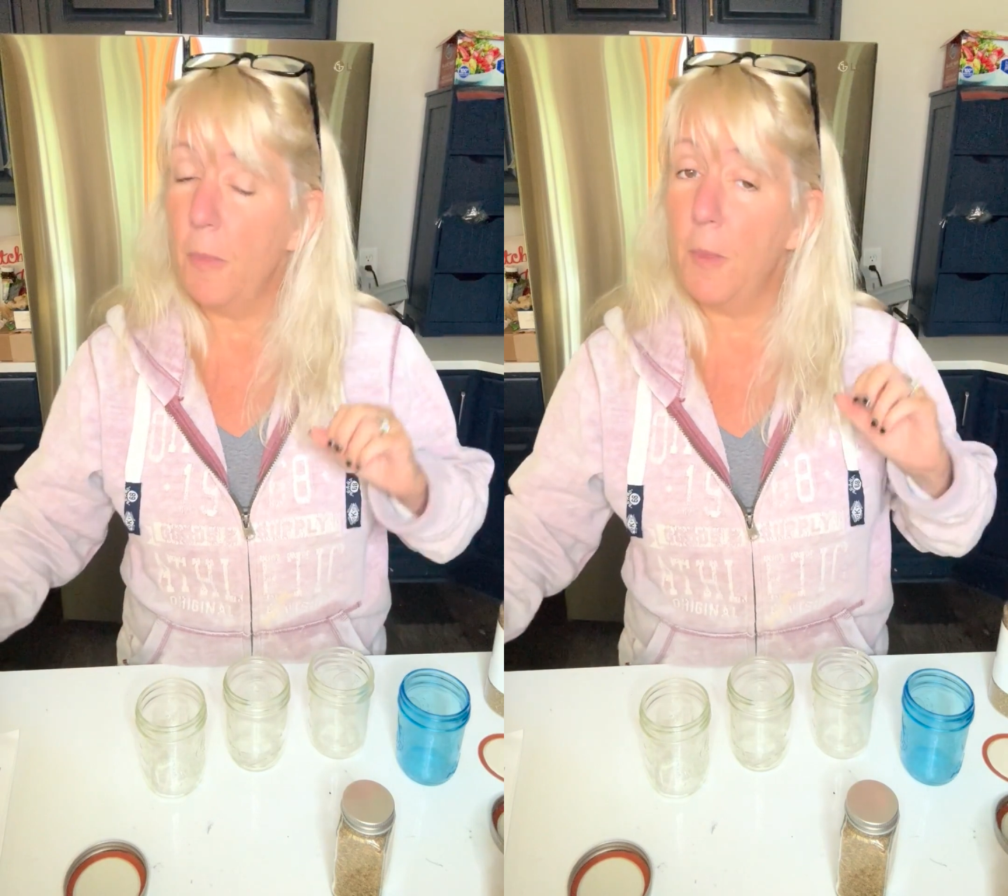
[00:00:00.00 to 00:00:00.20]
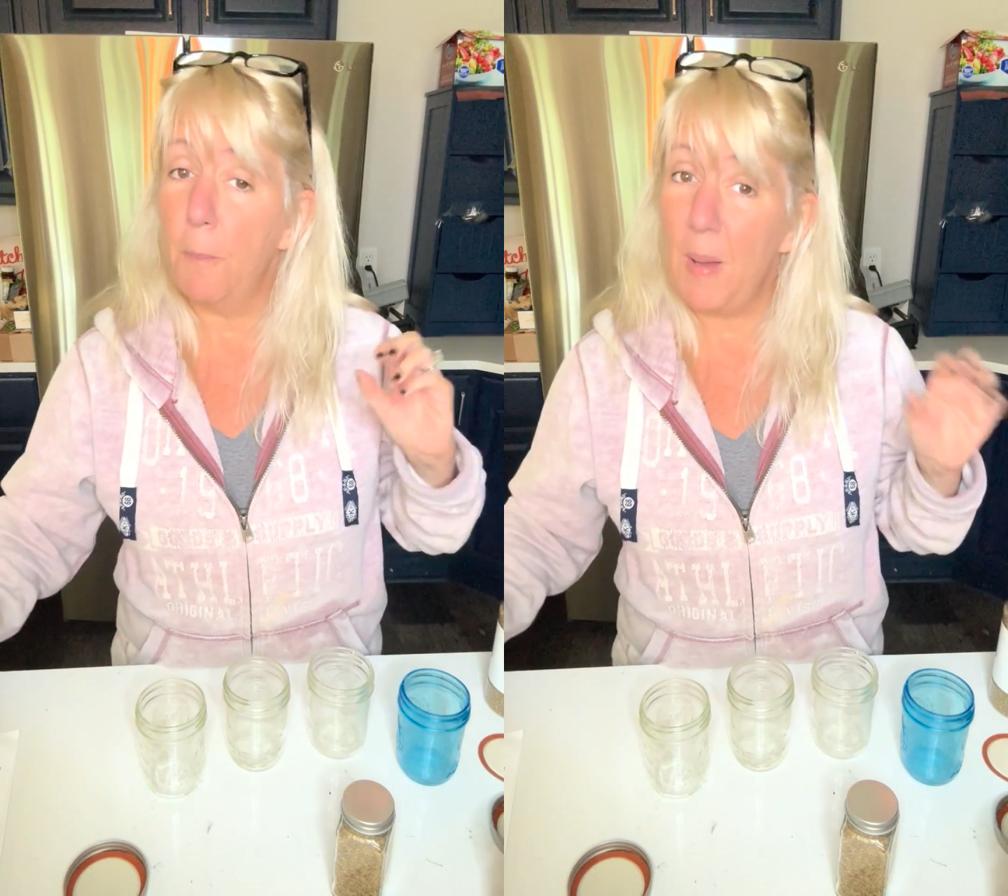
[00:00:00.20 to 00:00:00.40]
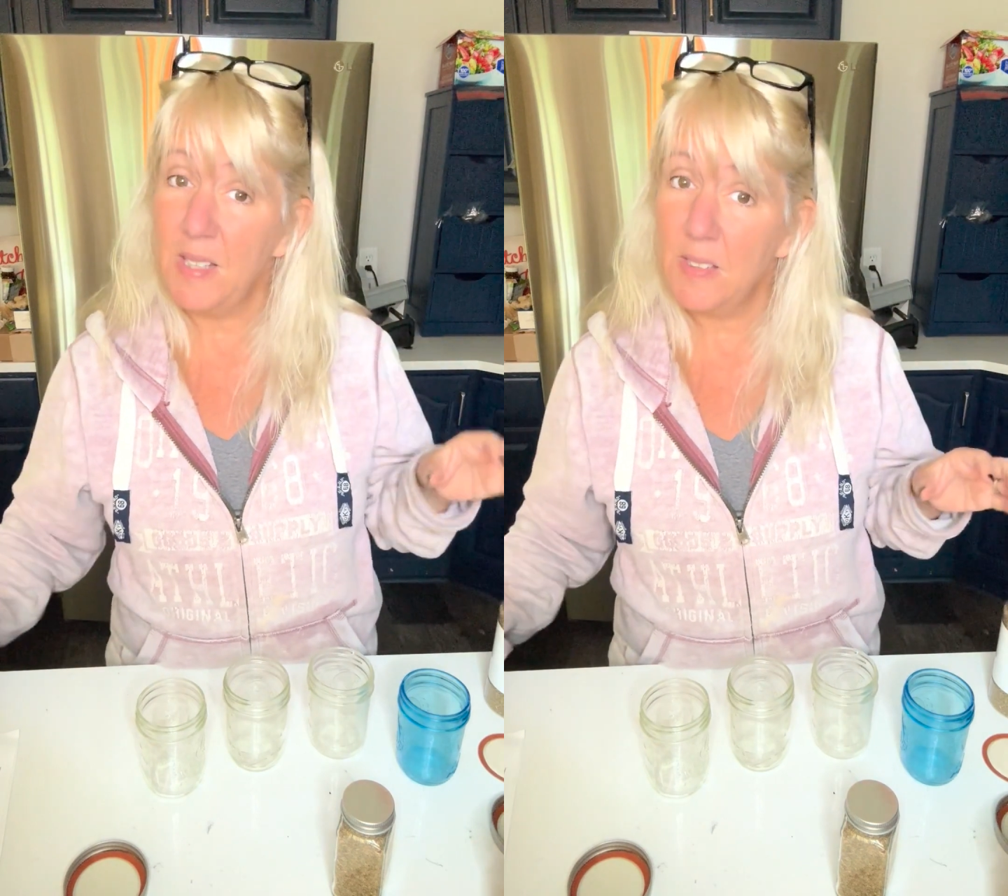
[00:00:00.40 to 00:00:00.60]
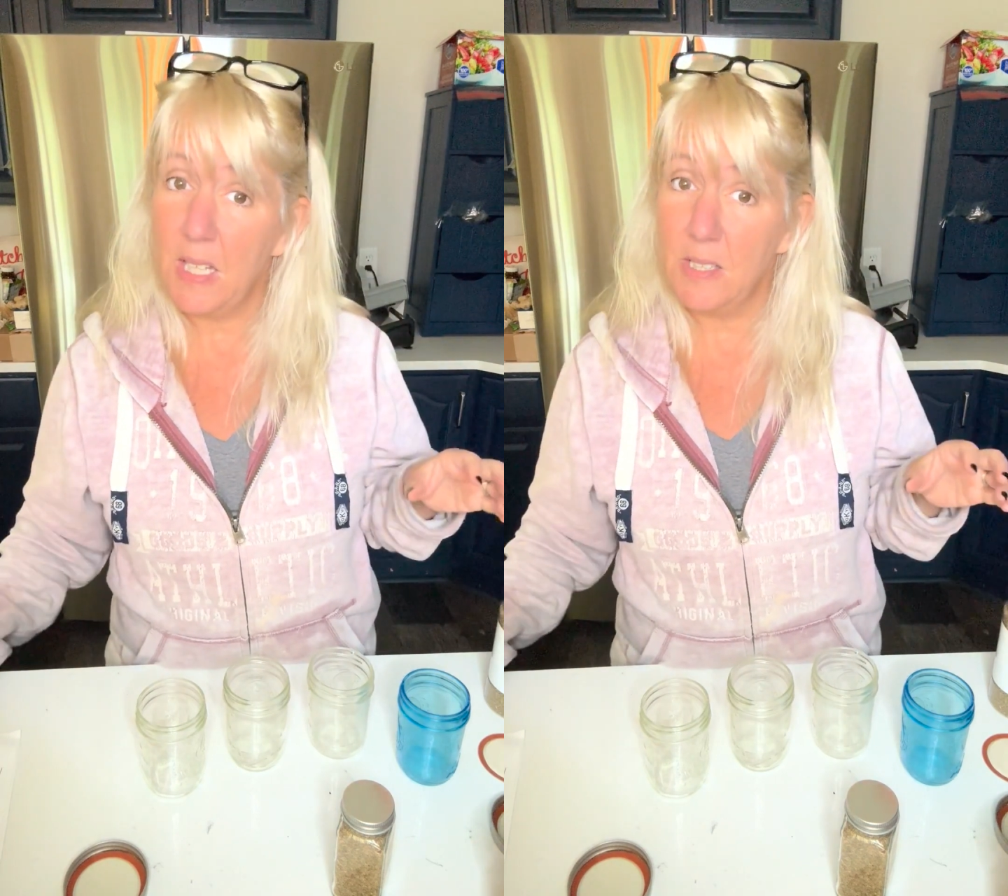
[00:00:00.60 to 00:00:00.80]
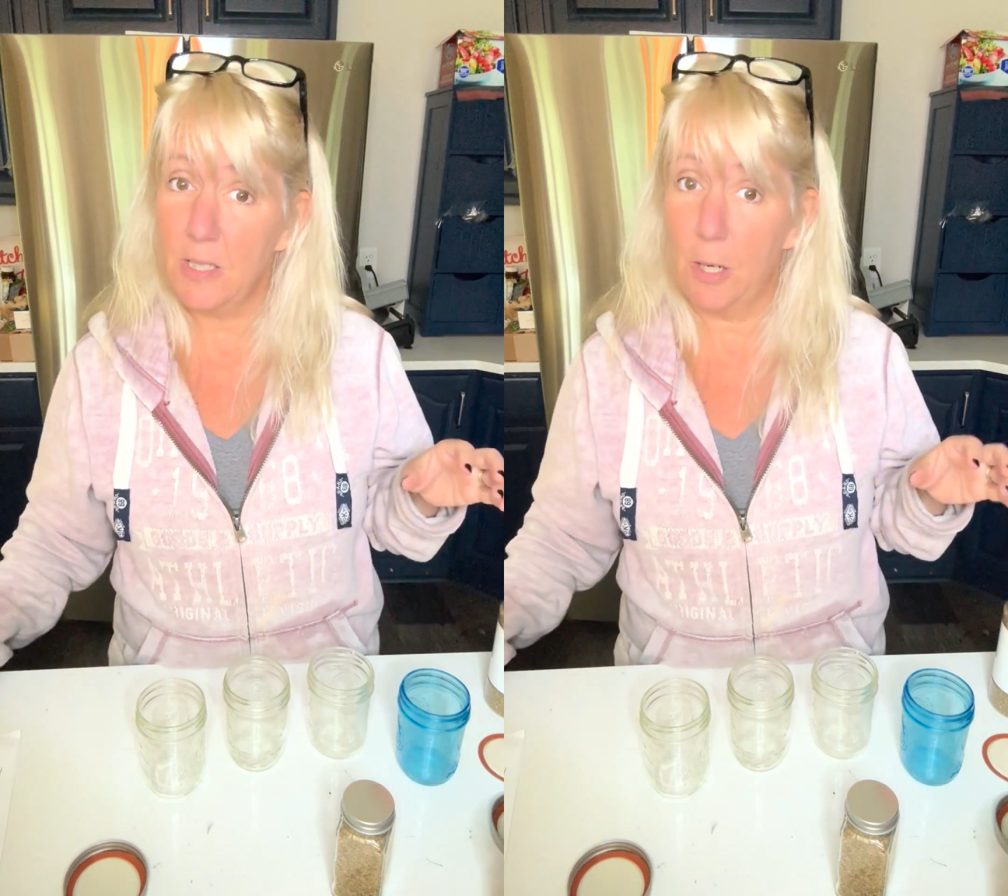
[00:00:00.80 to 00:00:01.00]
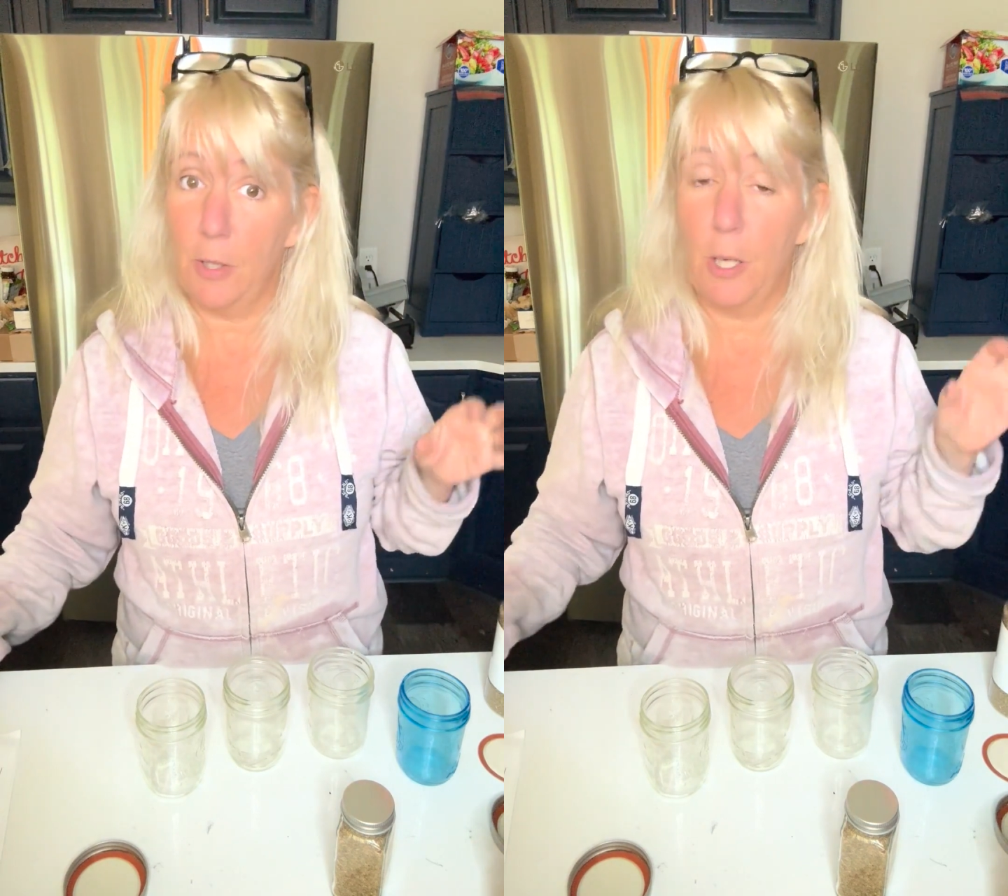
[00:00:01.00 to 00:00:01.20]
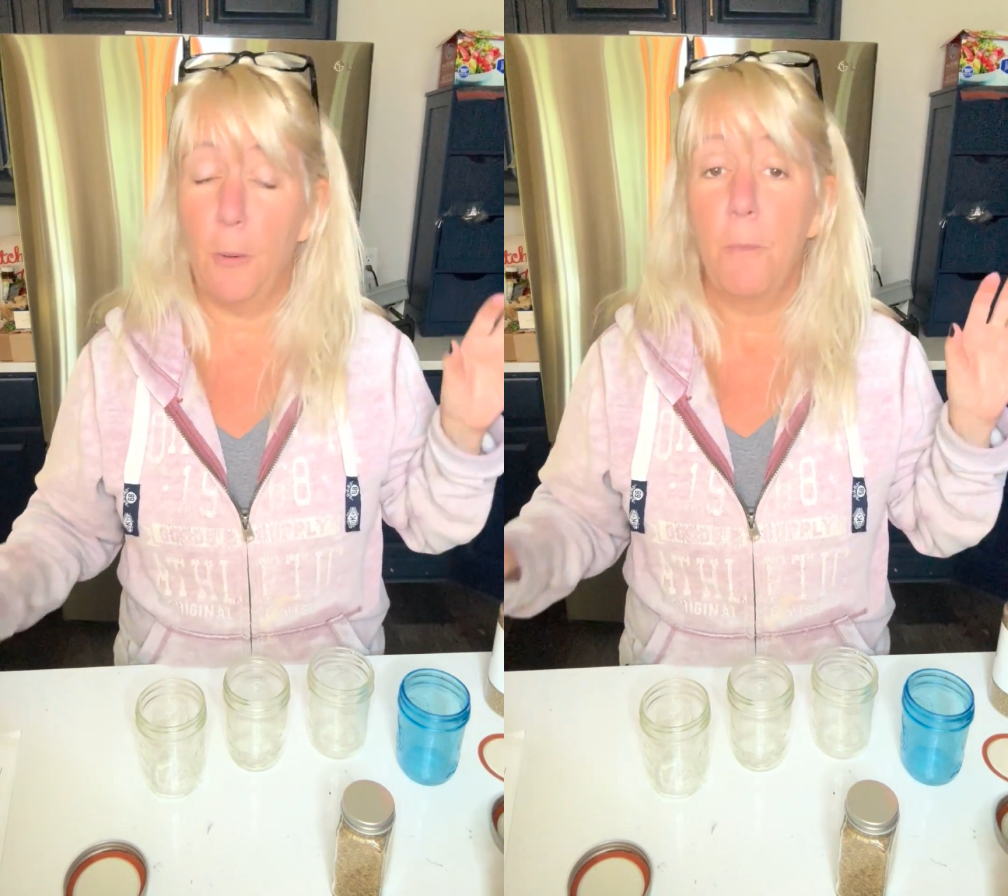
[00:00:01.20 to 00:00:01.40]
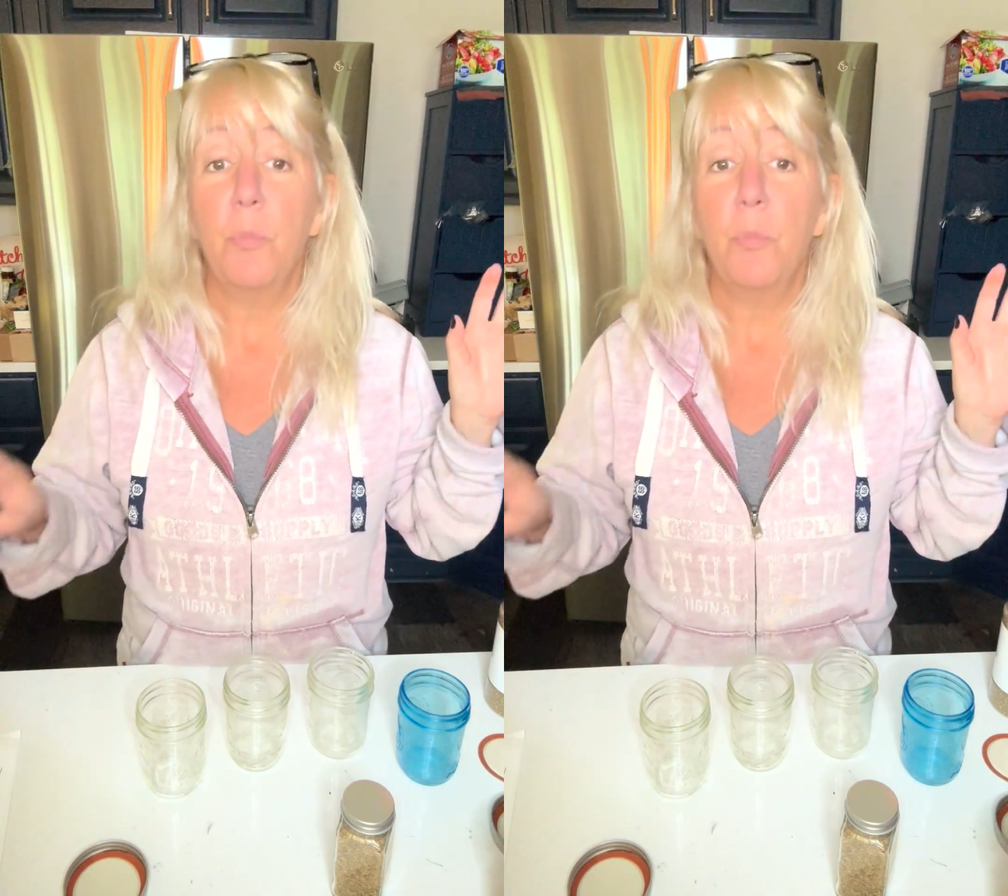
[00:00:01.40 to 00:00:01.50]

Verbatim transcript: the best case scenario